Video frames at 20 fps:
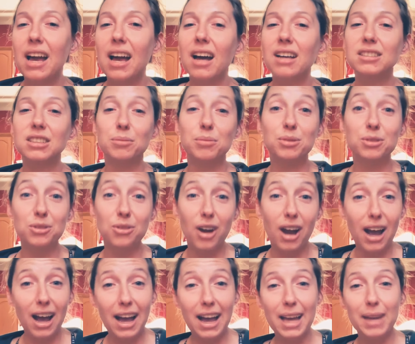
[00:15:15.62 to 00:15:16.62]

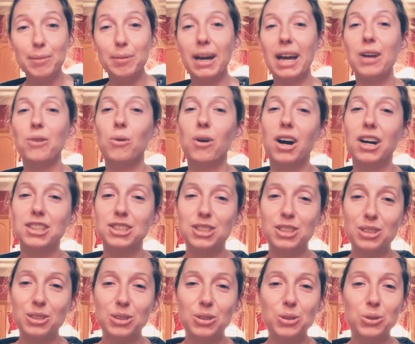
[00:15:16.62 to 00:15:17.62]
Subscribe. I want
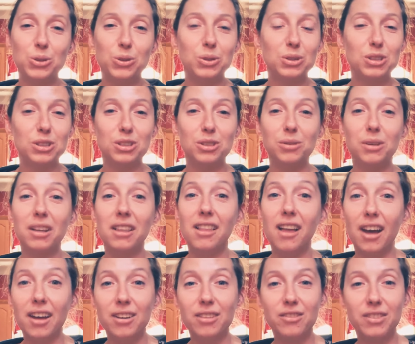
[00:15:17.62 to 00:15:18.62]
to do a
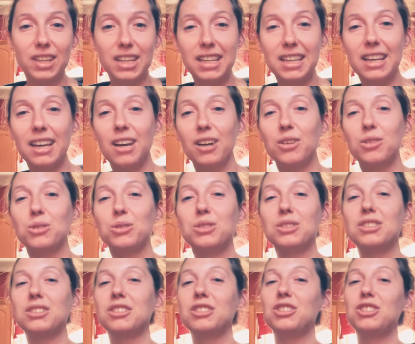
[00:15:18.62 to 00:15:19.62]
lot of
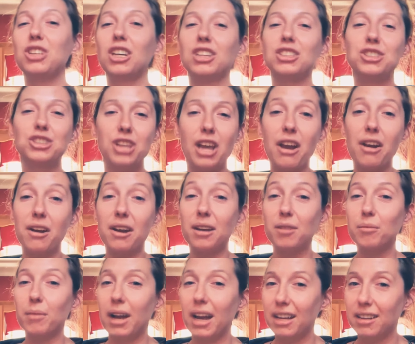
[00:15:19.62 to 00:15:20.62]
videos just
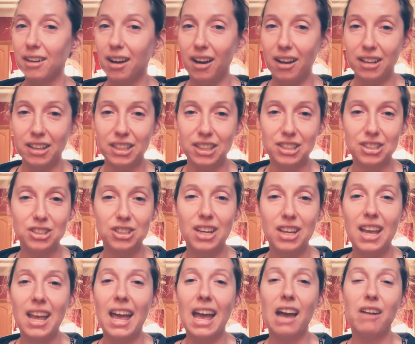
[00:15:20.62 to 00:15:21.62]
sharing my knowledge,
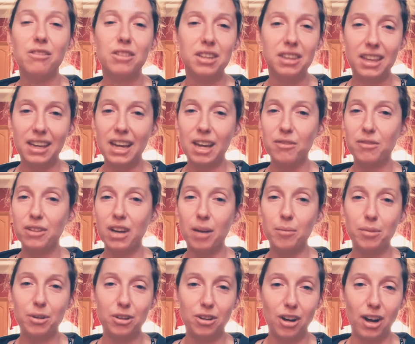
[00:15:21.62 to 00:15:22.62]
everything I've
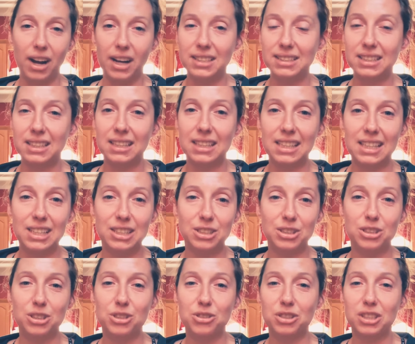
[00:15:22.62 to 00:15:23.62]
come across in the
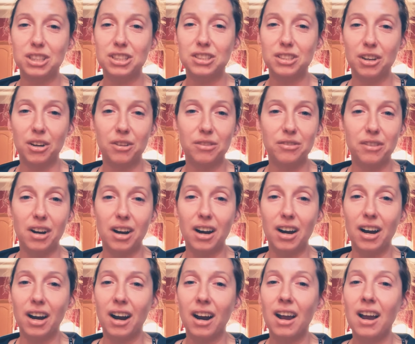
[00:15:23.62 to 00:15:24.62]
industry so
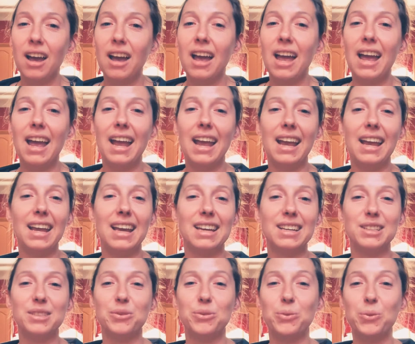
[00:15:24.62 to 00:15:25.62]
far,
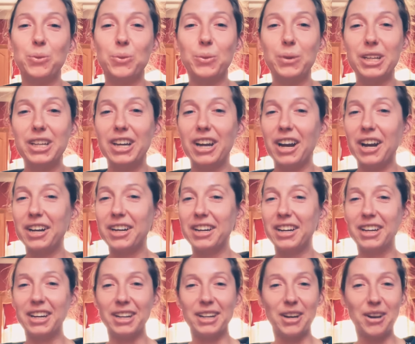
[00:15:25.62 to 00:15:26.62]
and we are
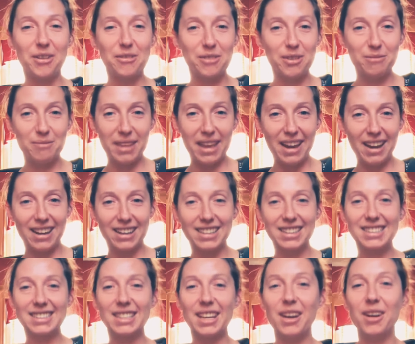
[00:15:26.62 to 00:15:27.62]
going to go from there.
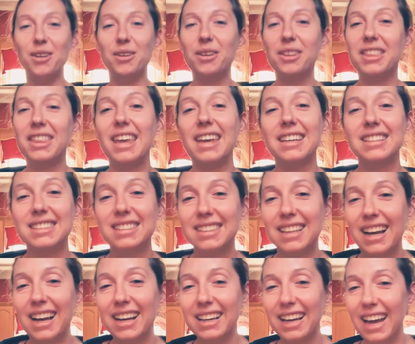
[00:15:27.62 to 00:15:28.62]
So thanks a
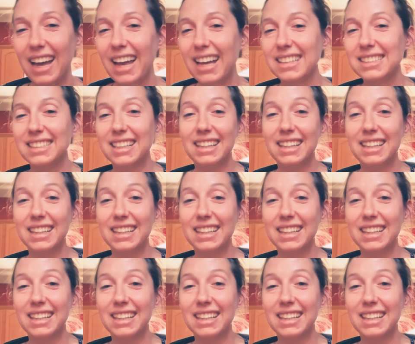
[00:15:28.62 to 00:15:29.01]
lot, guys.